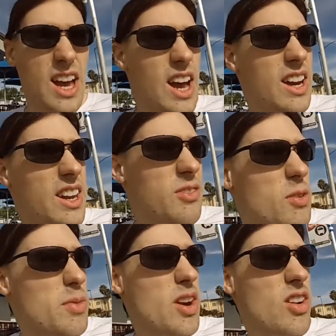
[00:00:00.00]
and then
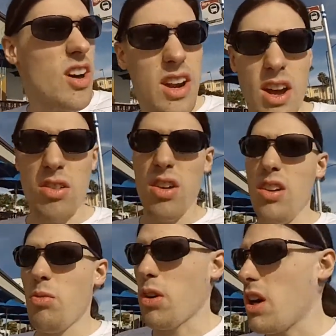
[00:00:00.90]
from there on out,
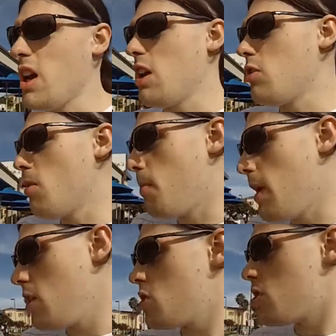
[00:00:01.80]
we're gonna head to the
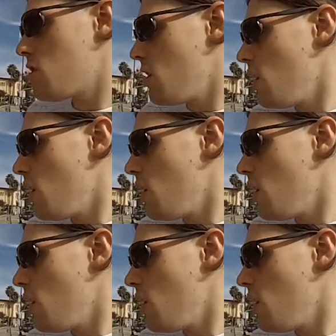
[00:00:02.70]
beach,